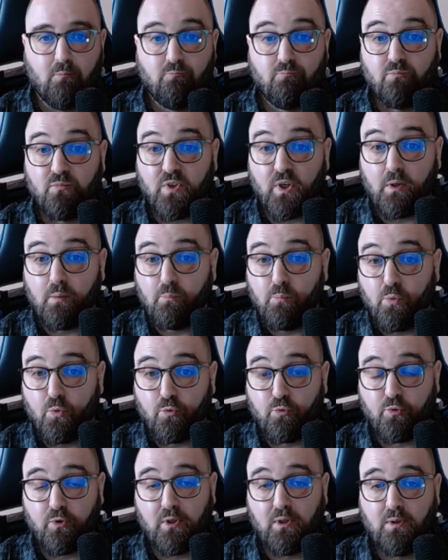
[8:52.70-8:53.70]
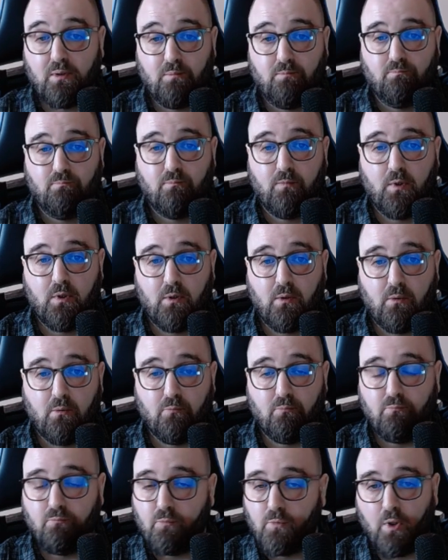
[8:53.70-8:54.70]
term boosting,
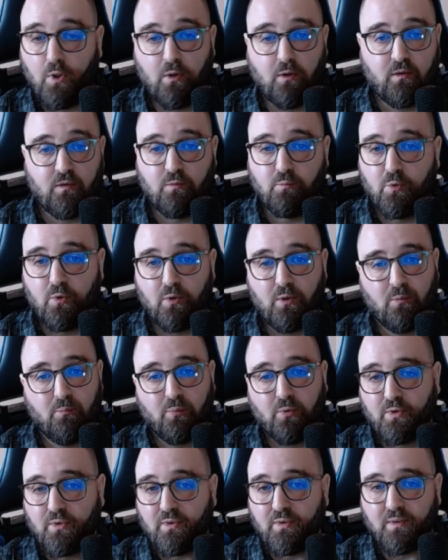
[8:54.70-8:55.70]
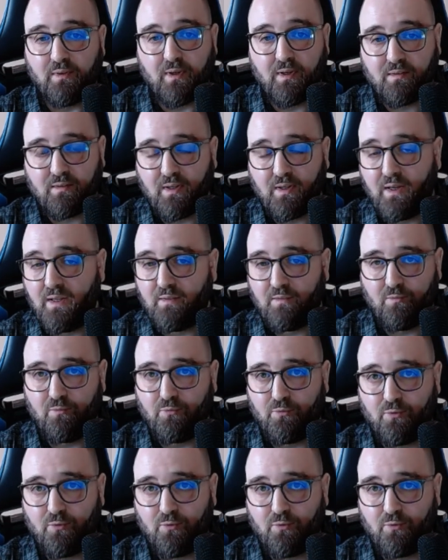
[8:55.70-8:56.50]
dog is more important than cat,